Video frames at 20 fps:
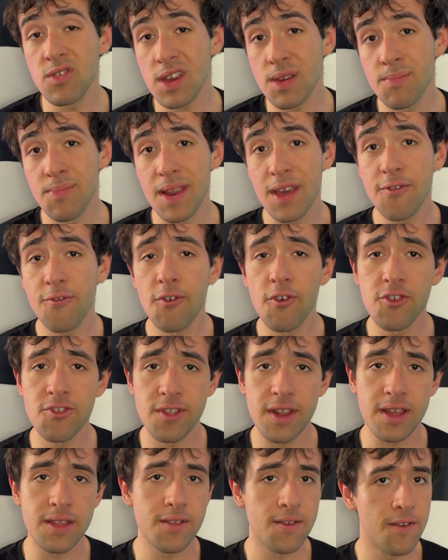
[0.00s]
you can play
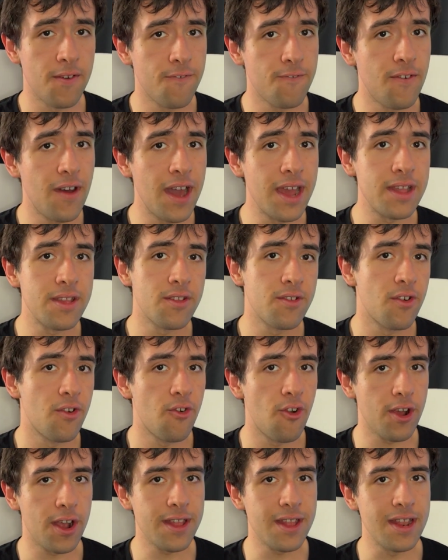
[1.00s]
Fortnite, fine.
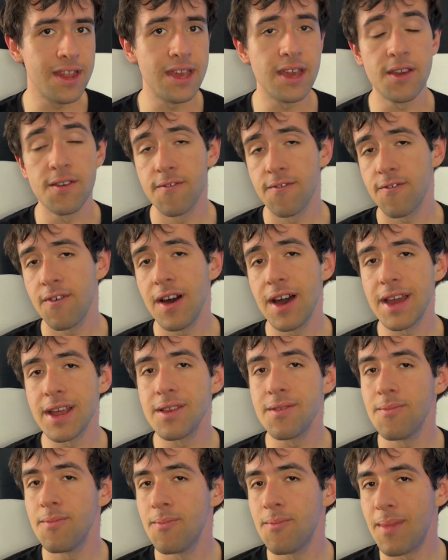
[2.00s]
Rocket League,
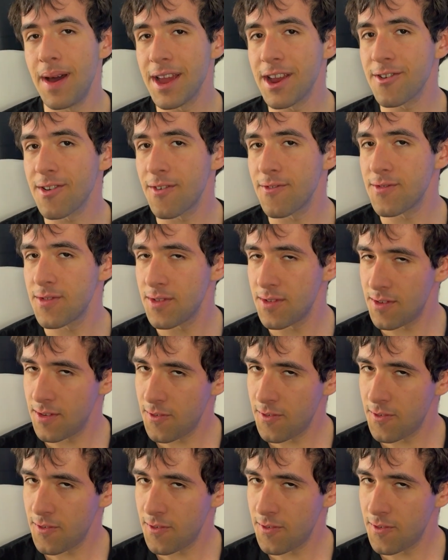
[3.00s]
fine. Minecraft,